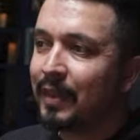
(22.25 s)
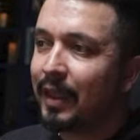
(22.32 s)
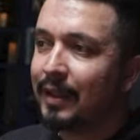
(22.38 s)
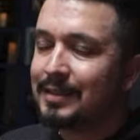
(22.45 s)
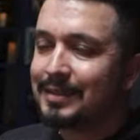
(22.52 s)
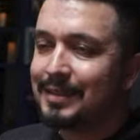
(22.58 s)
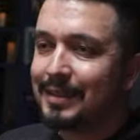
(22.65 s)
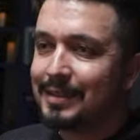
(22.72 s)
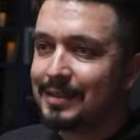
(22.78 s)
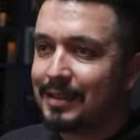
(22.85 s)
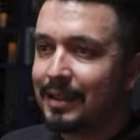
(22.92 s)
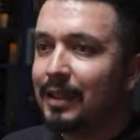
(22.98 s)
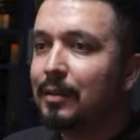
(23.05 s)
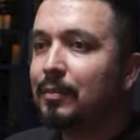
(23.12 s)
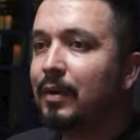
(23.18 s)
It's the
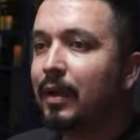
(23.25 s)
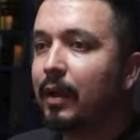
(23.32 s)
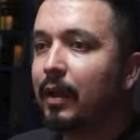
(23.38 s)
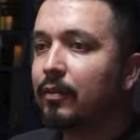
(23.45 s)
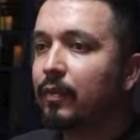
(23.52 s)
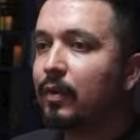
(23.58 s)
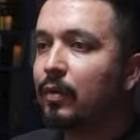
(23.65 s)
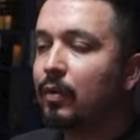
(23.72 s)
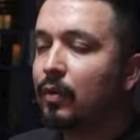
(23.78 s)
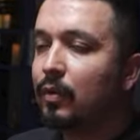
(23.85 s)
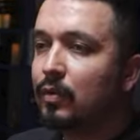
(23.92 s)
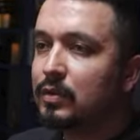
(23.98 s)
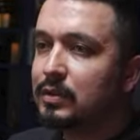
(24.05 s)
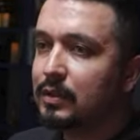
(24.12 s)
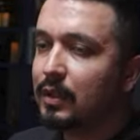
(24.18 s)
same if you
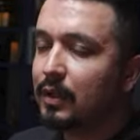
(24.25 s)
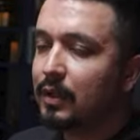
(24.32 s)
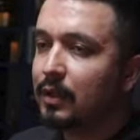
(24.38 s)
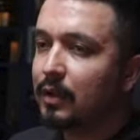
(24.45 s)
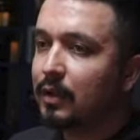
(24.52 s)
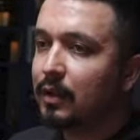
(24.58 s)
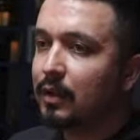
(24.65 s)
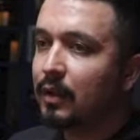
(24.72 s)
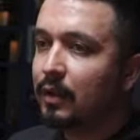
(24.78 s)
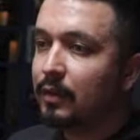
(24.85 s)
use the